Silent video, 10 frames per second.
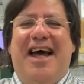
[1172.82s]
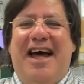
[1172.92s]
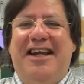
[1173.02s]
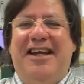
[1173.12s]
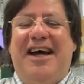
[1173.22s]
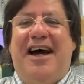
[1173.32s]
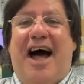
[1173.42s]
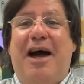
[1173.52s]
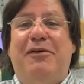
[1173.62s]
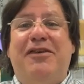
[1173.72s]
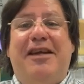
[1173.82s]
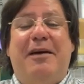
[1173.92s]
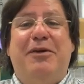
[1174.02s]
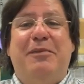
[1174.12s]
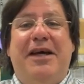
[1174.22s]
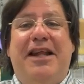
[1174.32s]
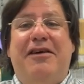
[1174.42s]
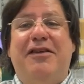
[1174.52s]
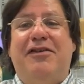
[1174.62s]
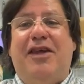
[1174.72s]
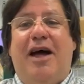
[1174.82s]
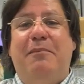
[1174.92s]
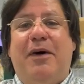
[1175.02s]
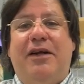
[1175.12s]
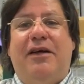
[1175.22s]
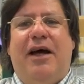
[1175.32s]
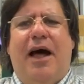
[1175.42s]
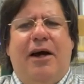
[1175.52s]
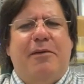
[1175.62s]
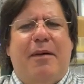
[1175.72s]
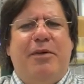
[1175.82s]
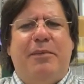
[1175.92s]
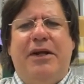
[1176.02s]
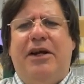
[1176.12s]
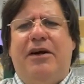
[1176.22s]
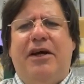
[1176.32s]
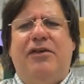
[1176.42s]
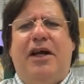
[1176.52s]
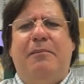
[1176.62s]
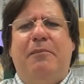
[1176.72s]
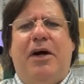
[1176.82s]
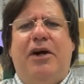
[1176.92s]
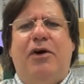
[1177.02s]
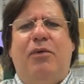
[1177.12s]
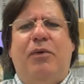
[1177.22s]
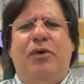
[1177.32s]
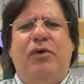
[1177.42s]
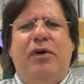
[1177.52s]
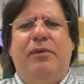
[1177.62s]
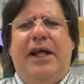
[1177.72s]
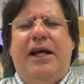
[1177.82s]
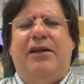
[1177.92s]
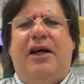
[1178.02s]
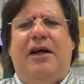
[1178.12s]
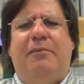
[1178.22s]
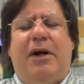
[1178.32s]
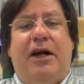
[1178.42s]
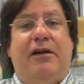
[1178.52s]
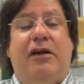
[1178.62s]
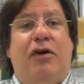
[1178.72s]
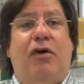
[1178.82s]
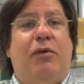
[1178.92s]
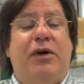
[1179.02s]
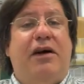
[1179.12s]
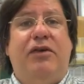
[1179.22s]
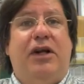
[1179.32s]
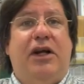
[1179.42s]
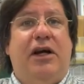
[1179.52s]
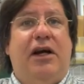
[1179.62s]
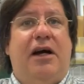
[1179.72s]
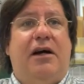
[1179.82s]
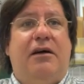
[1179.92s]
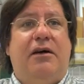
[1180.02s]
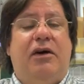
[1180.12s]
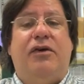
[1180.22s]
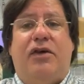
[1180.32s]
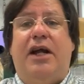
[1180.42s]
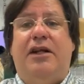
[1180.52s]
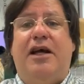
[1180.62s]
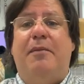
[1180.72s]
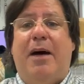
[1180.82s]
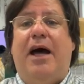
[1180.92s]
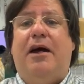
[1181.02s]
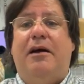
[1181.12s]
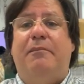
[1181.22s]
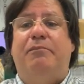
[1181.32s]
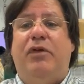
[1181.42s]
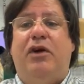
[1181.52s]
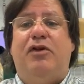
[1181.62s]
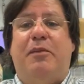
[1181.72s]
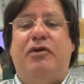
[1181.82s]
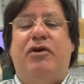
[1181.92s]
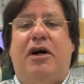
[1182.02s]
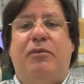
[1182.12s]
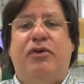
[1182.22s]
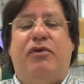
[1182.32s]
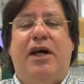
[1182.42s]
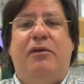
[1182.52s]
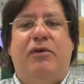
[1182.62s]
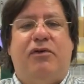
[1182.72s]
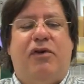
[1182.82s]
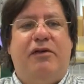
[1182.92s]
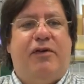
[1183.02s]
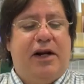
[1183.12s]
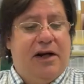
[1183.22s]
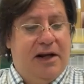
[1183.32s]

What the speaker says: And I wasn't able to be there this time, but I don't know, maybe I'll be there next time. I don't know what we're doing with that, but I know that we're definitely, you know, excited to come back, you know, to Montreal. It was great. It was great fun.